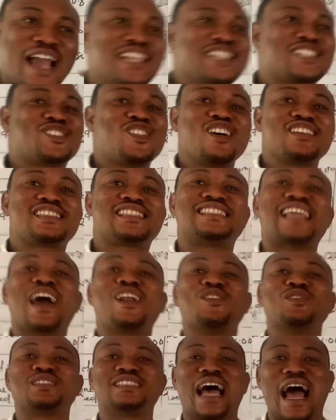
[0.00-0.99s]
it's not
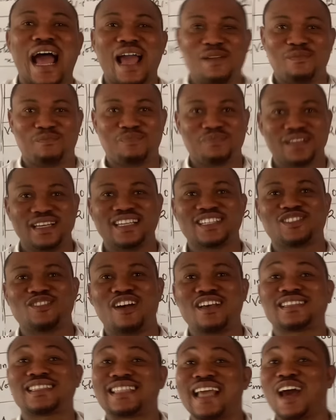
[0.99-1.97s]
stereotype. It's not
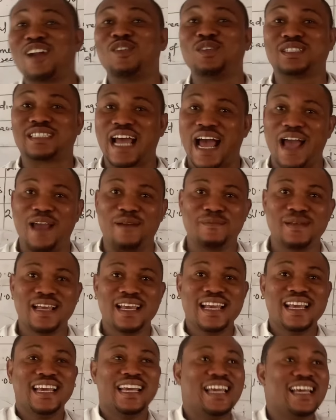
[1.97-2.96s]
stereotype.
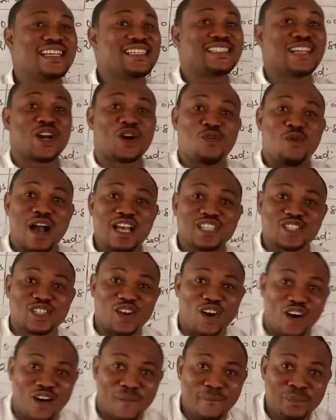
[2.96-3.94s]
It's the
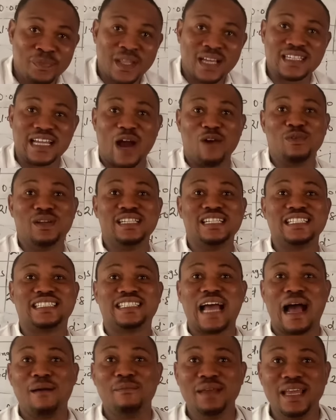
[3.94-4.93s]
question that will
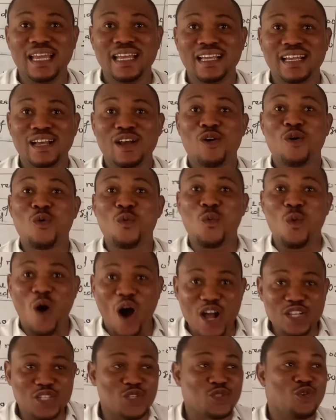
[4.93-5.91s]
determine
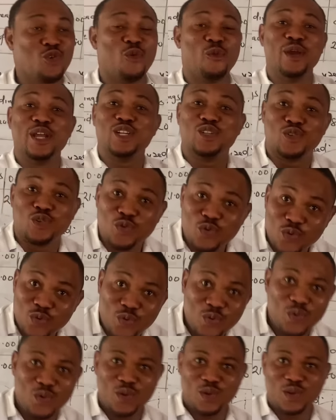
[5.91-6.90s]
what you will do.
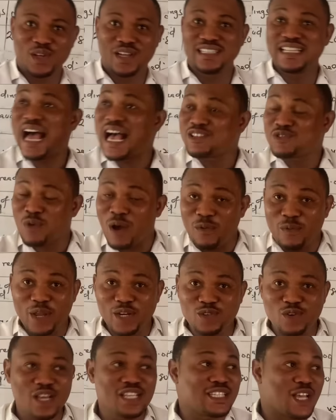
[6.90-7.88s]
That's what we
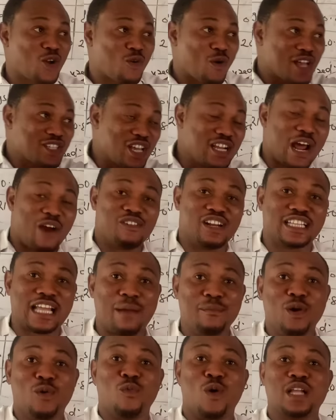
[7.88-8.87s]
do. It's the question that will
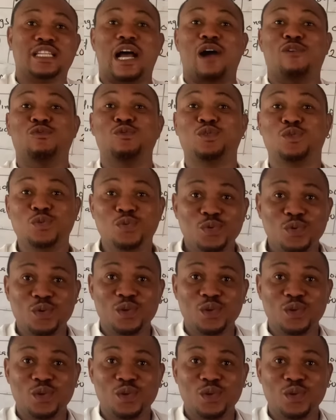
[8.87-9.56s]
determine what I will do.